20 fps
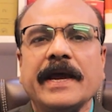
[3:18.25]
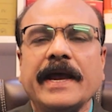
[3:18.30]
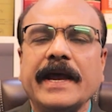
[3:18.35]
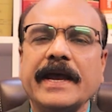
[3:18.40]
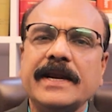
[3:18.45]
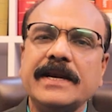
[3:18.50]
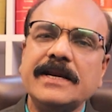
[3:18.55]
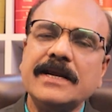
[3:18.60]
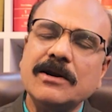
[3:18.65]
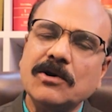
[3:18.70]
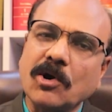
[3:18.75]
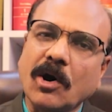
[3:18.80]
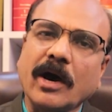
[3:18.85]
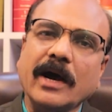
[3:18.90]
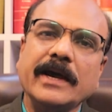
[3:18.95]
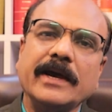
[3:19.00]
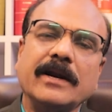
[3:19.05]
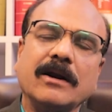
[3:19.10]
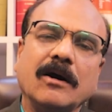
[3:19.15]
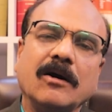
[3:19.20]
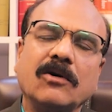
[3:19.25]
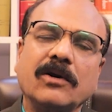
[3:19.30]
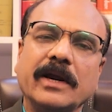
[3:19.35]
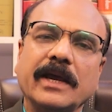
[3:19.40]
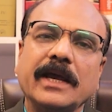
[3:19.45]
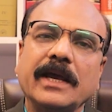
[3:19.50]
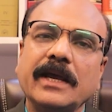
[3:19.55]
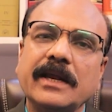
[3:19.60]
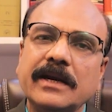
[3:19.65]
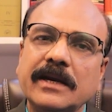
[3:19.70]
Yeah. Any lawyer or
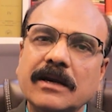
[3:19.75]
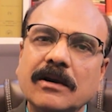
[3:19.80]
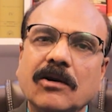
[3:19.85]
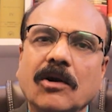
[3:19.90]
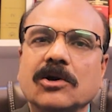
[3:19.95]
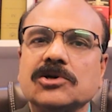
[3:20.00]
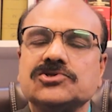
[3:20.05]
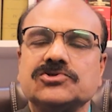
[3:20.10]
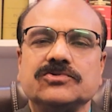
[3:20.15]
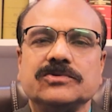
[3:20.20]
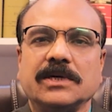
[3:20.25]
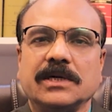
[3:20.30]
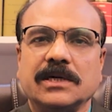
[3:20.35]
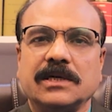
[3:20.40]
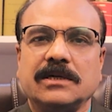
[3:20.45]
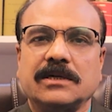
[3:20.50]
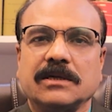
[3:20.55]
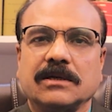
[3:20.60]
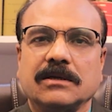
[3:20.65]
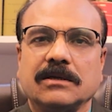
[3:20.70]
any law student